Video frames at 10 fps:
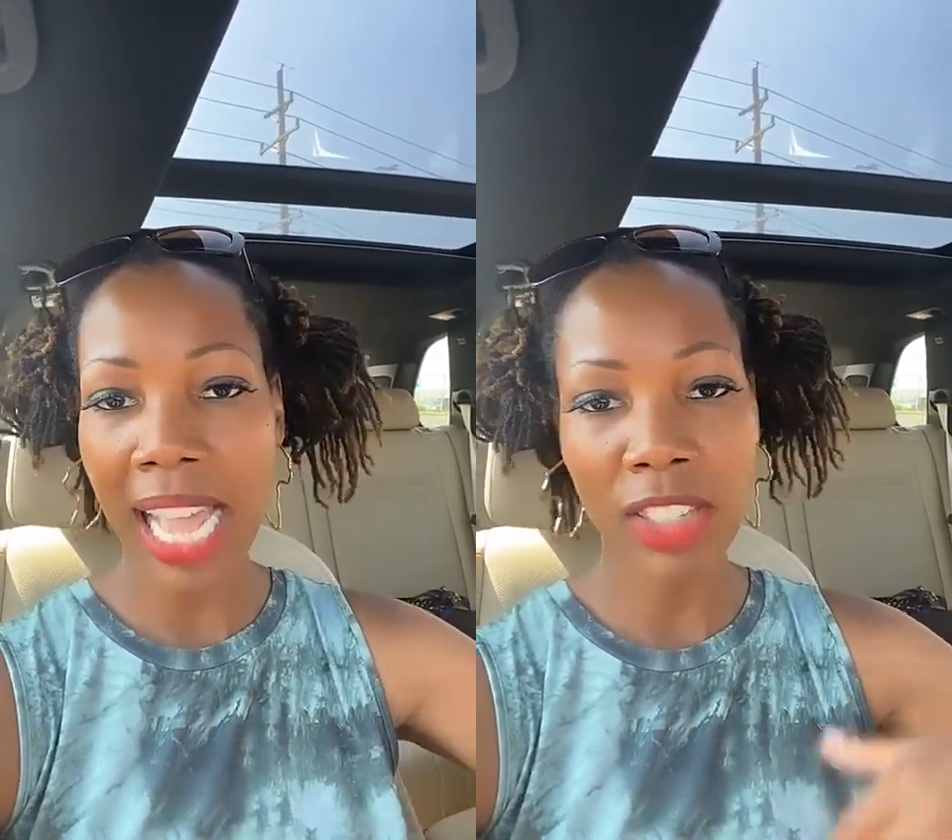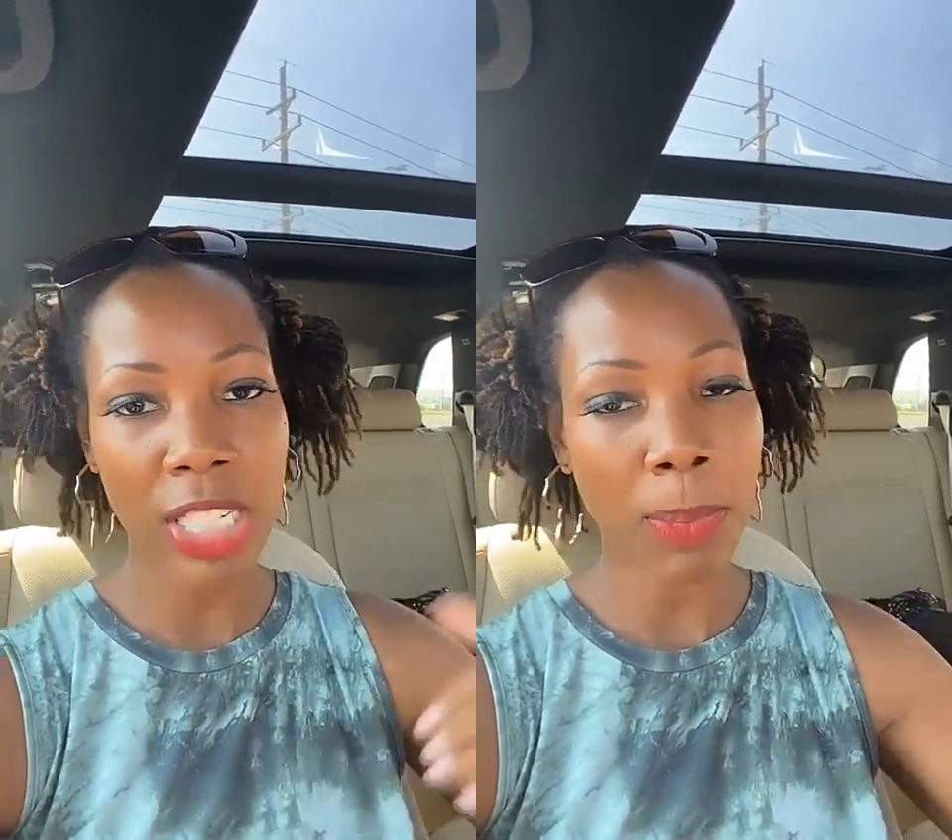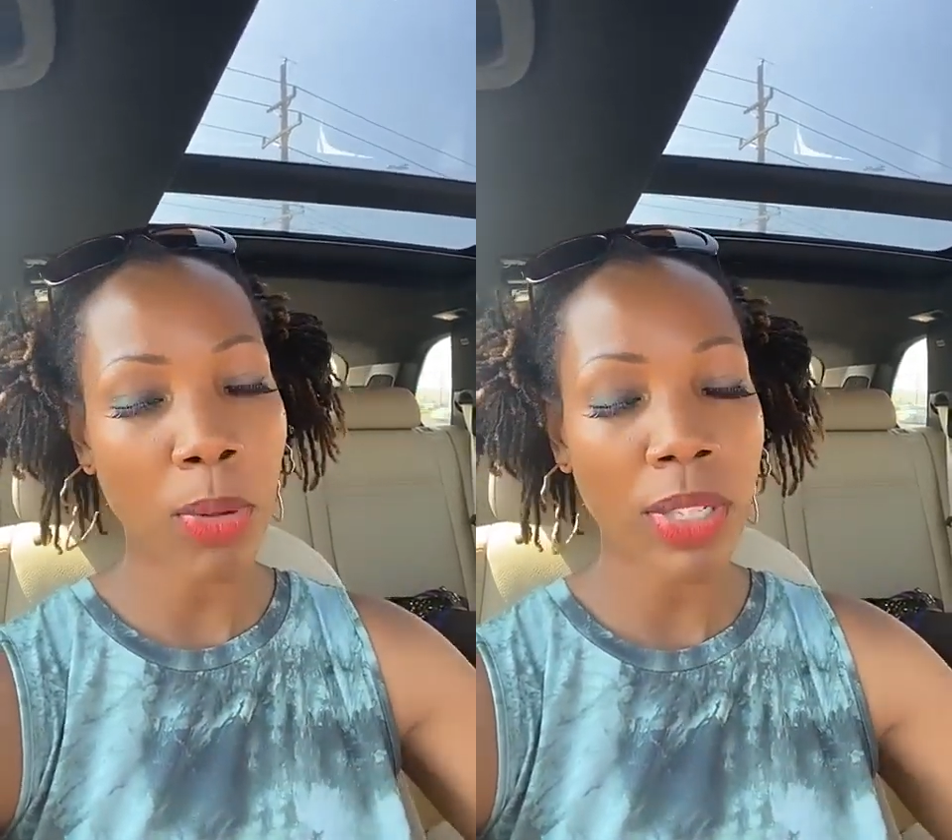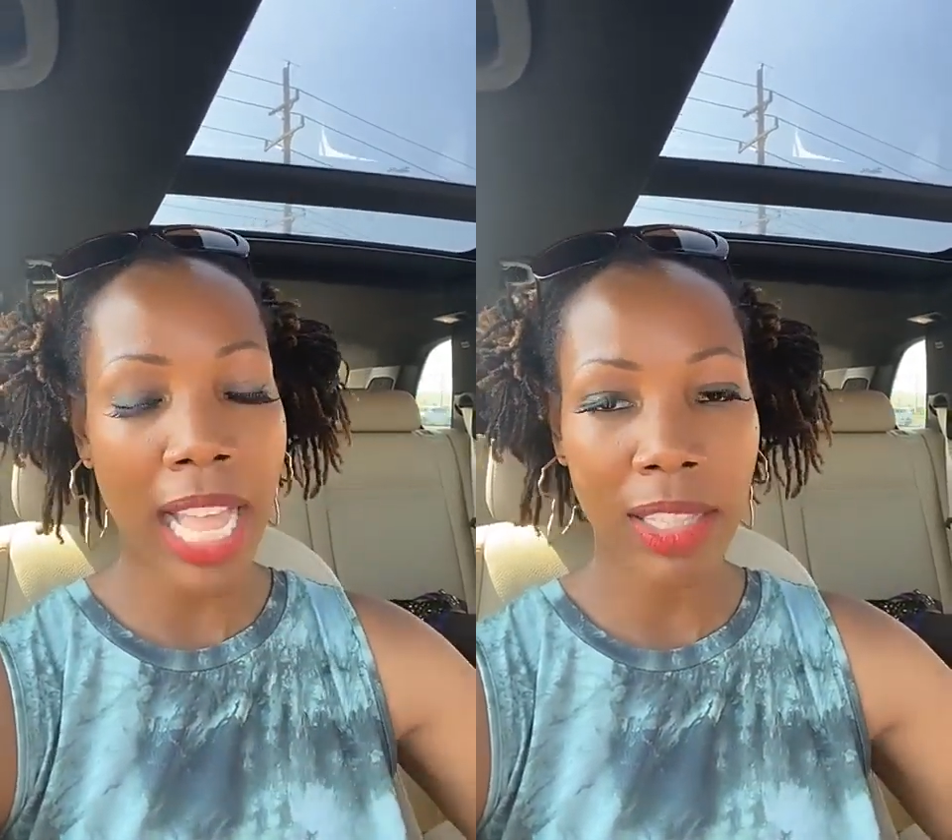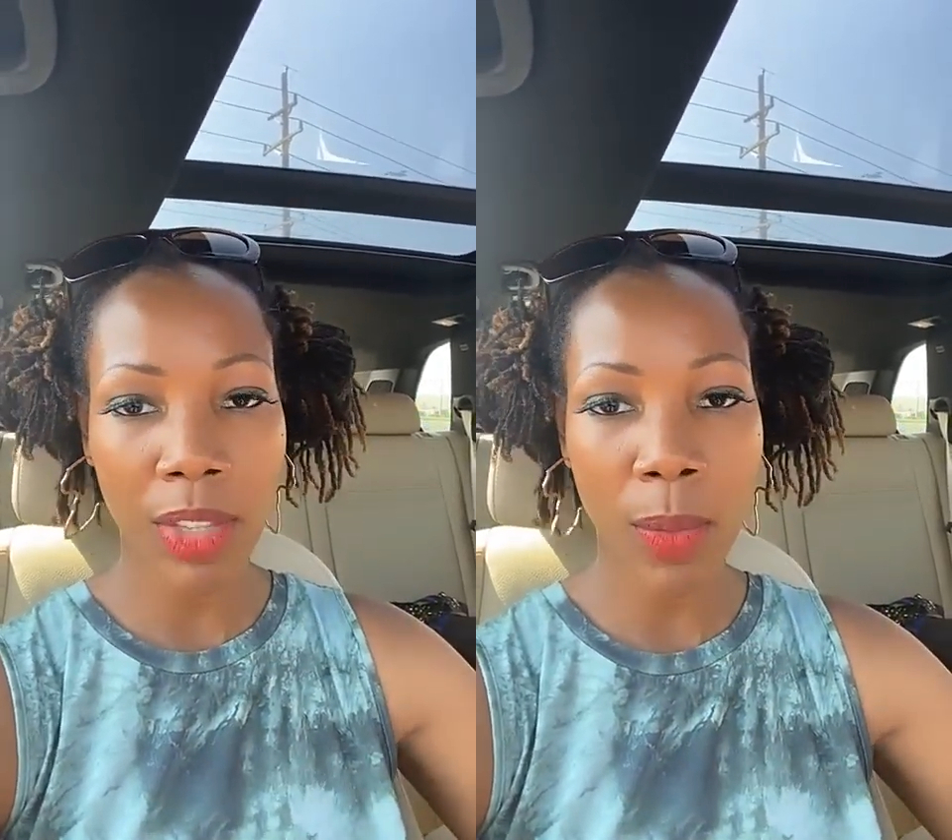I just pull
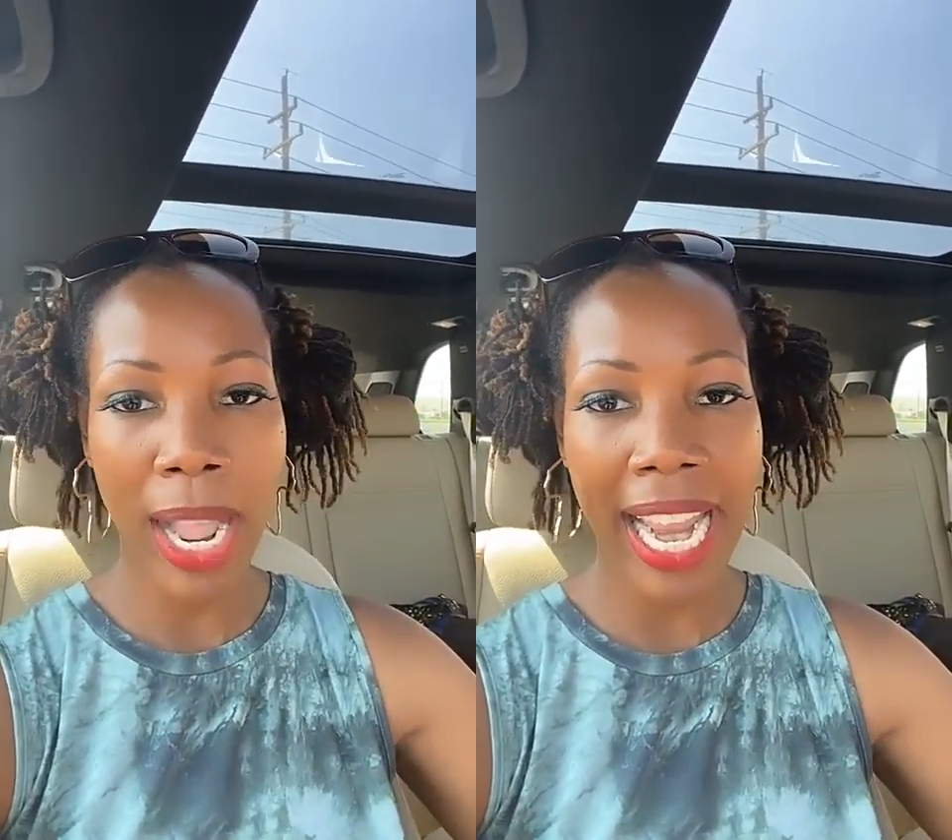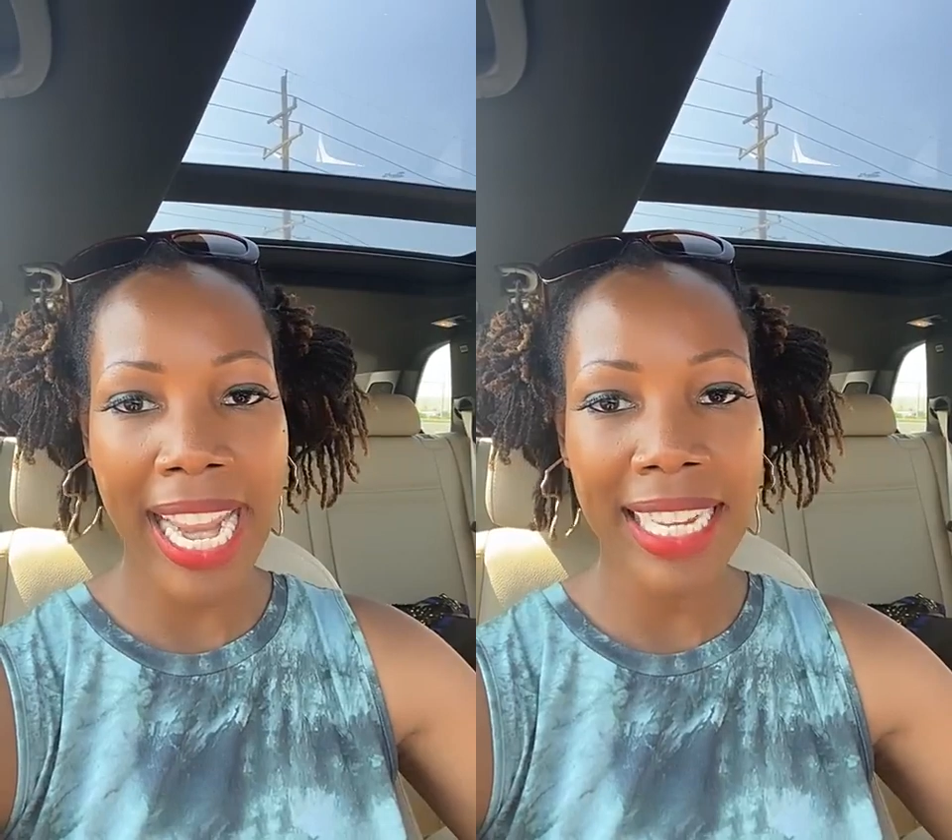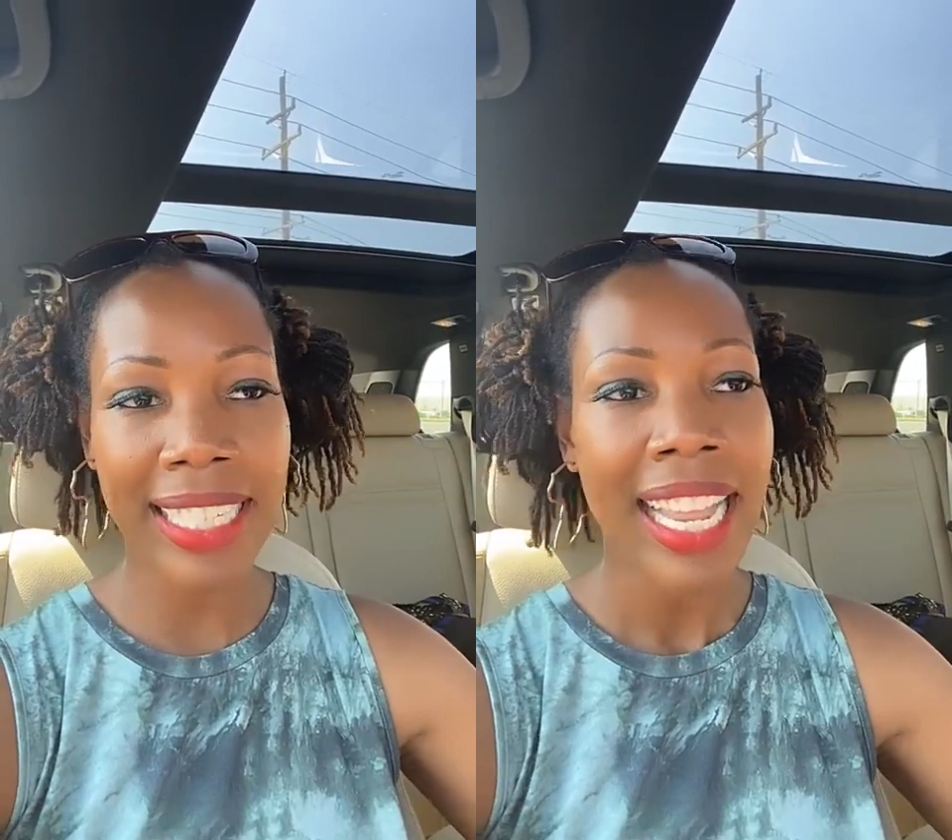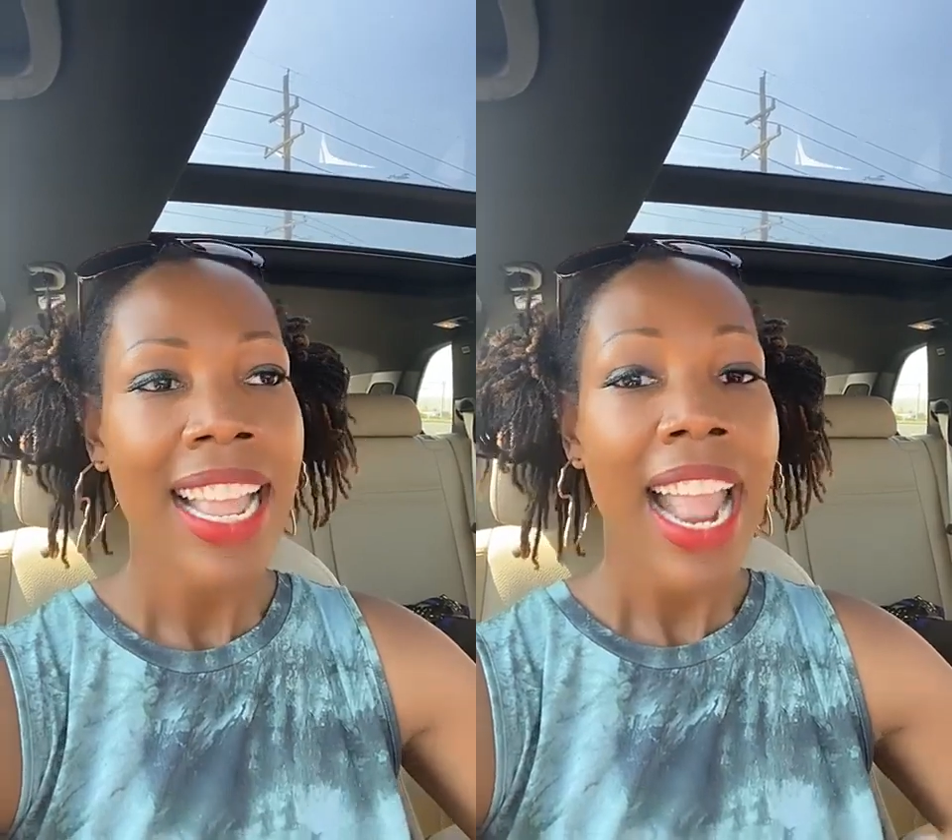out the weights.